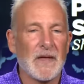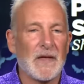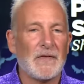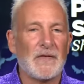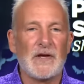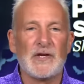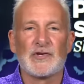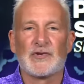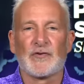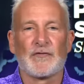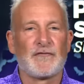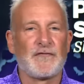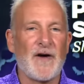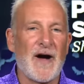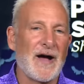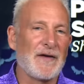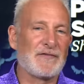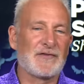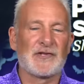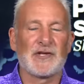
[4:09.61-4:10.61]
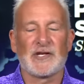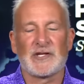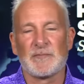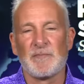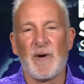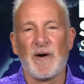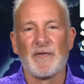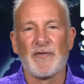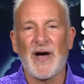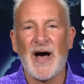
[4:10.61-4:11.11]
These are five, six
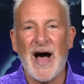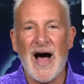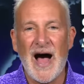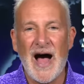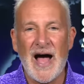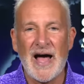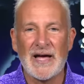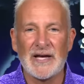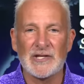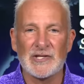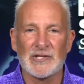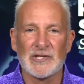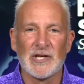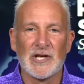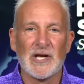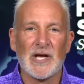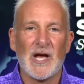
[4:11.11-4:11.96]
month highs.